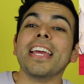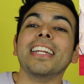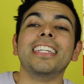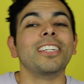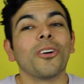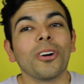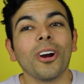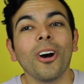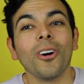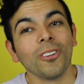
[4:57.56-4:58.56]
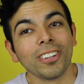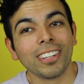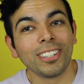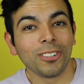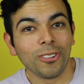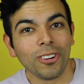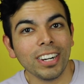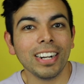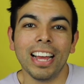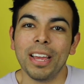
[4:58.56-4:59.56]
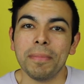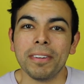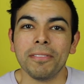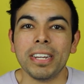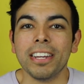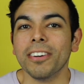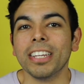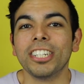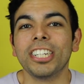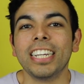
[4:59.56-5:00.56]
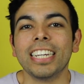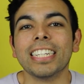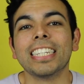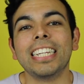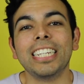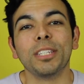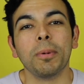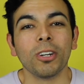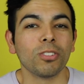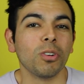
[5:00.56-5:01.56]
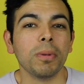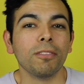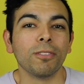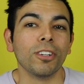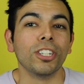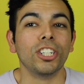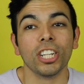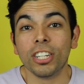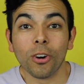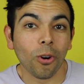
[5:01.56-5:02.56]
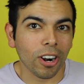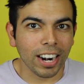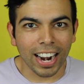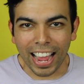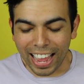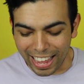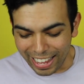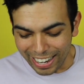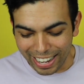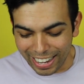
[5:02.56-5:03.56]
in Dior Haute Couture. I mean, we know that she is the spokeswoman for J'adore, and